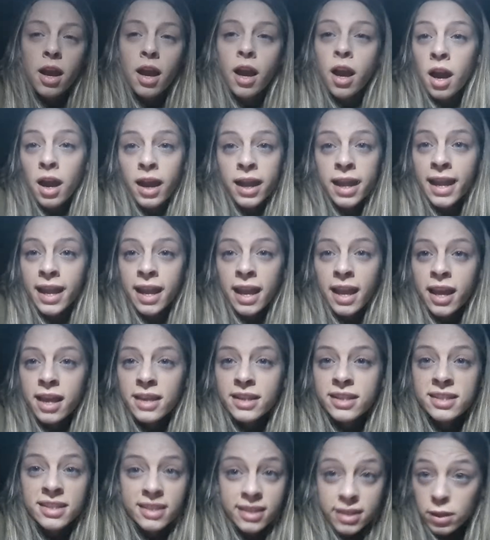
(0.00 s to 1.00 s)
I
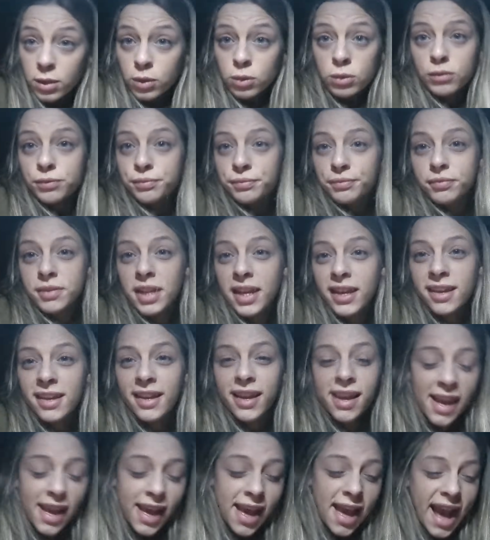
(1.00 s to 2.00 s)
still
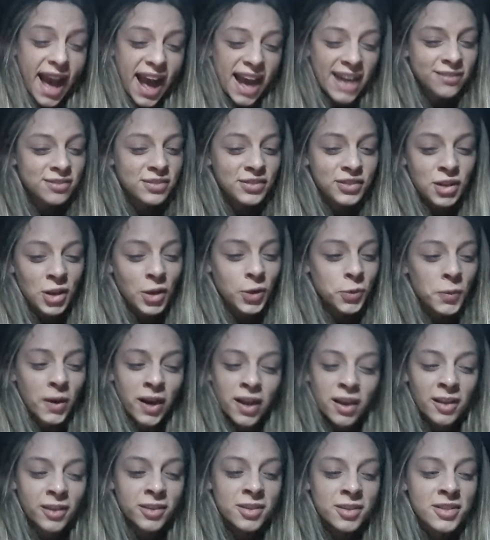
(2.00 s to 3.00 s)
have no
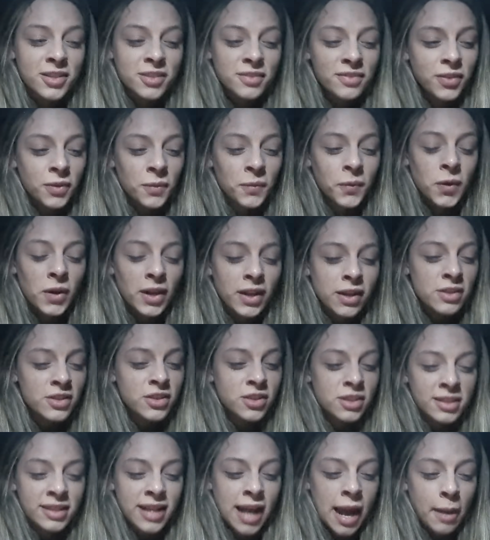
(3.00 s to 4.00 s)
words for what has
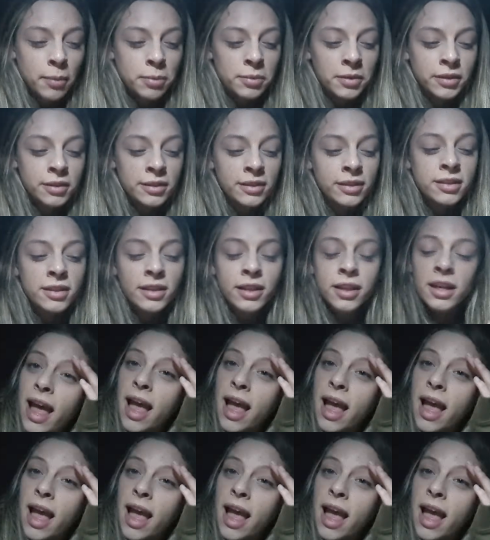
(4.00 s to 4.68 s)
just happened.